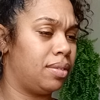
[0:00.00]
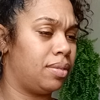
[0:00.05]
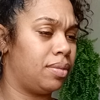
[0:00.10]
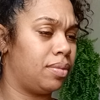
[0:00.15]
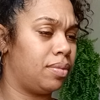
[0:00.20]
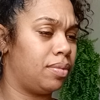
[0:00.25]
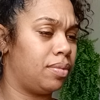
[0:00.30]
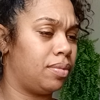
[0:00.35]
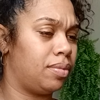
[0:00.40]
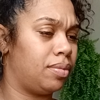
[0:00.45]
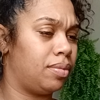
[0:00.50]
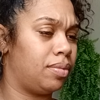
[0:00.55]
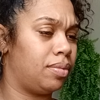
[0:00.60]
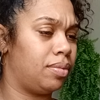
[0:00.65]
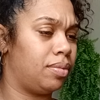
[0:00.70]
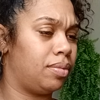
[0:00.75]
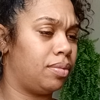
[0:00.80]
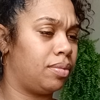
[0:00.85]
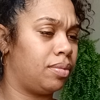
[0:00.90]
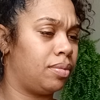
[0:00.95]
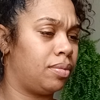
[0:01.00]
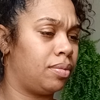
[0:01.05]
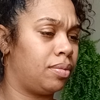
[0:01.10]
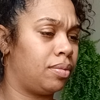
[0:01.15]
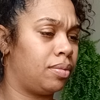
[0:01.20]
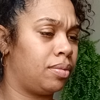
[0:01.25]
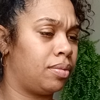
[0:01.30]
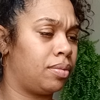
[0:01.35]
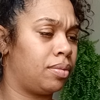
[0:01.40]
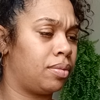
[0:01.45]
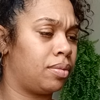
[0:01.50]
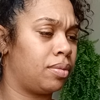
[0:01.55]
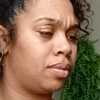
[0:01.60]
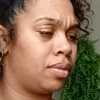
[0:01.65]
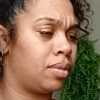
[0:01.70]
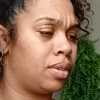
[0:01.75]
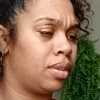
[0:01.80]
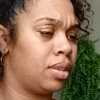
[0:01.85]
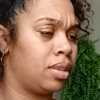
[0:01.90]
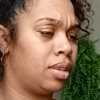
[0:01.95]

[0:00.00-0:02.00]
Nothing is said.